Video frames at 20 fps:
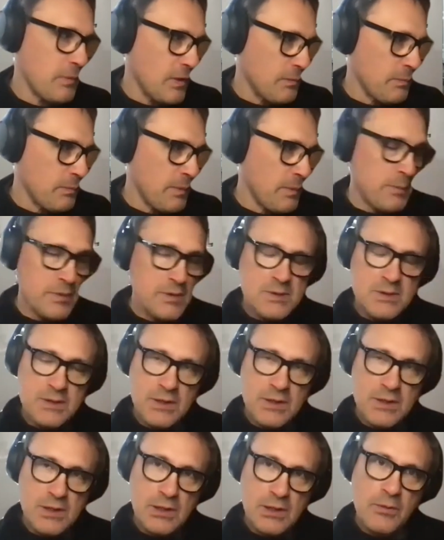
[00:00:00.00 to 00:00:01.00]

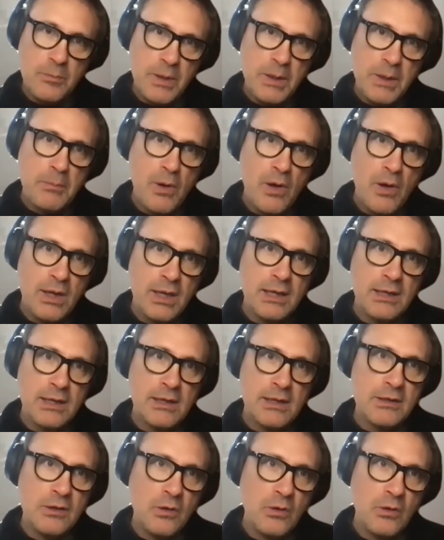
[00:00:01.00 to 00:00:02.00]
maybe there's
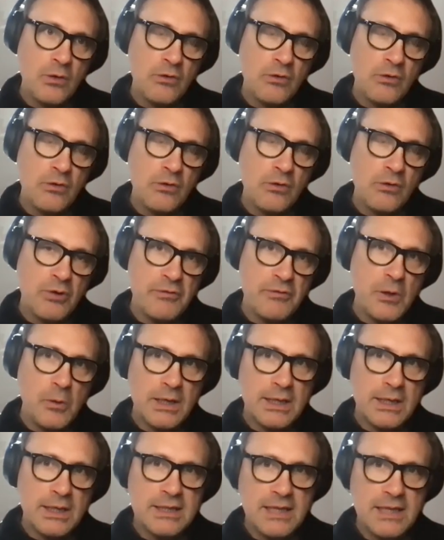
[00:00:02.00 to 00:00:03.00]
the big market and you
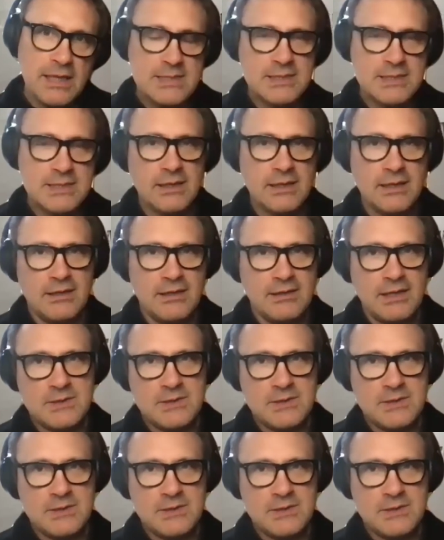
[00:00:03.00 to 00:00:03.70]
could grow it very quickly.